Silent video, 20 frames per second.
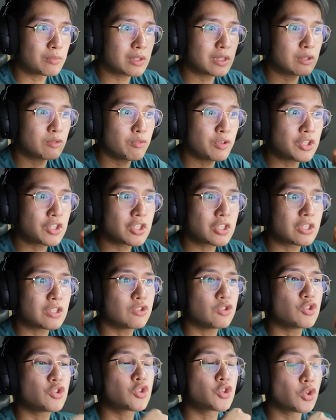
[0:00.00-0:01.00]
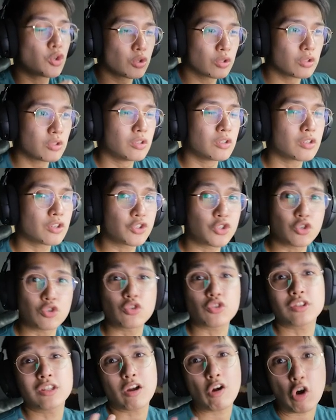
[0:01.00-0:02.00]
which should
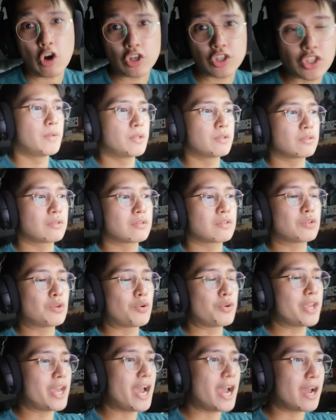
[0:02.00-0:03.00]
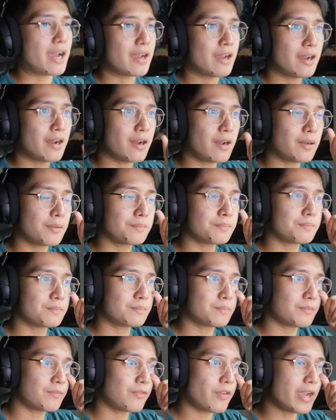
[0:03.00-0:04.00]
reduce the cost. So yeah, um,
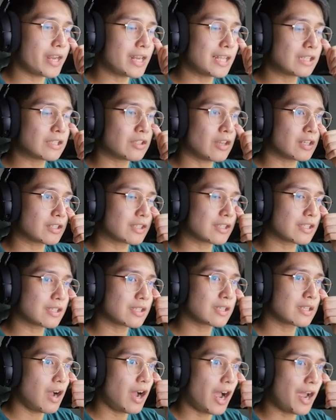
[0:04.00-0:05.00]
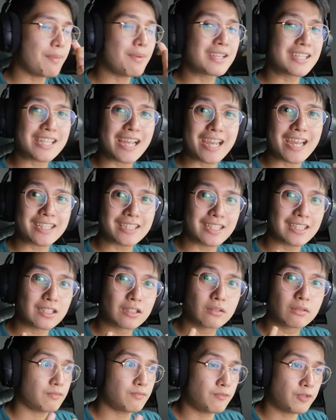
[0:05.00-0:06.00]
final thoughts. I'm
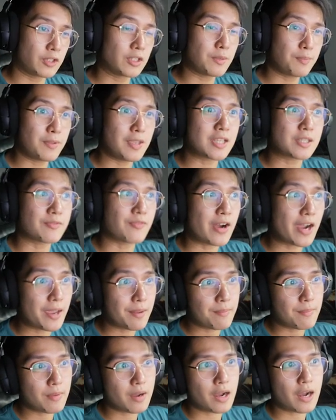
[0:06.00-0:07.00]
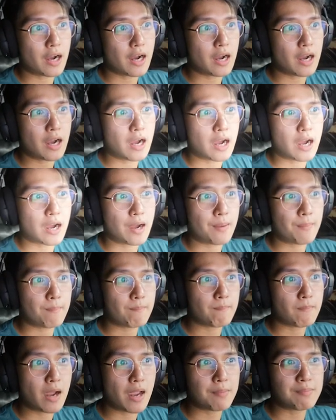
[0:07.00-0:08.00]
excited for the PS5.
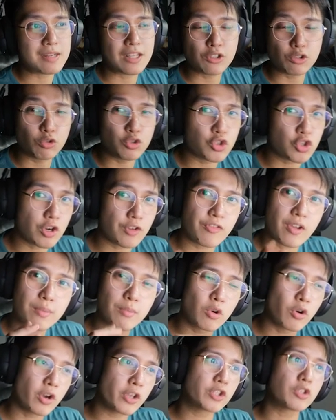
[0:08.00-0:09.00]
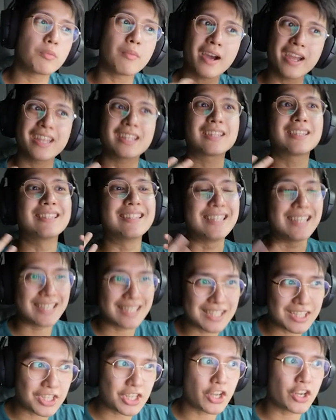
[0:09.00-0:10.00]
Um, I'm not so sure if I'm going to buy it
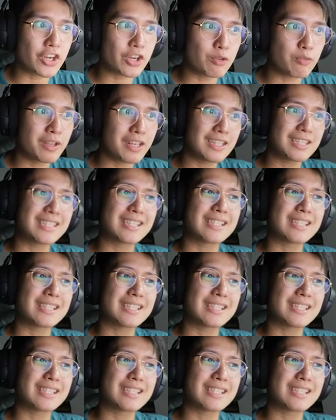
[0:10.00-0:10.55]
this year when it